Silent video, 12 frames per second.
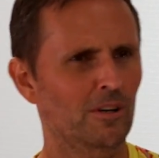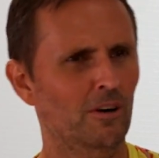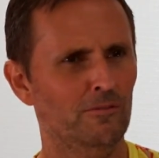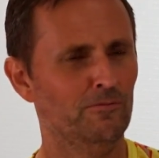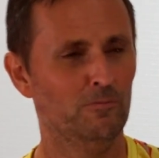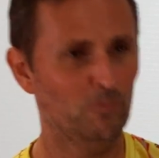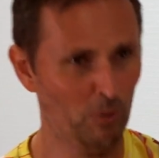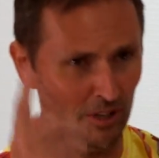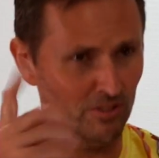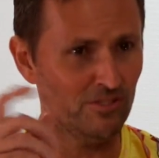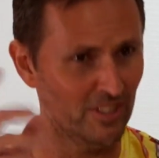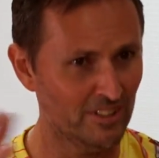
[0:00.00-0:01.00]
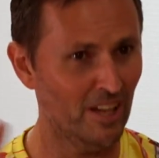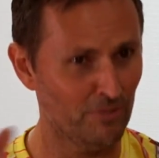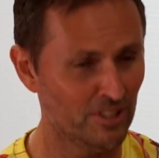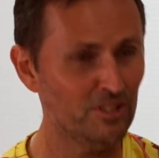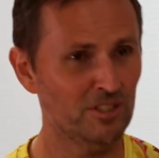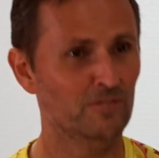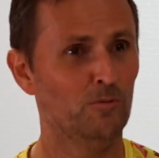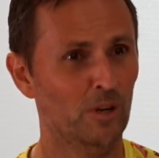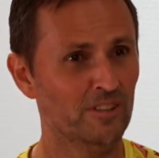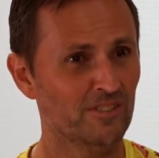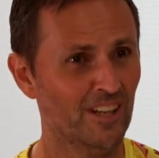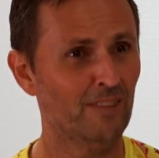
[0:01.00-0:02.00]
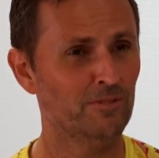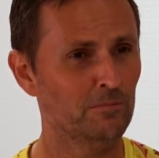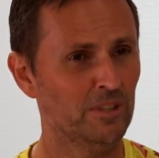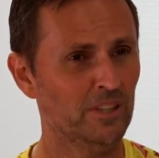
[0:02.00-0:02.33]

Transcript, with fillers: of what is the definition of what is loving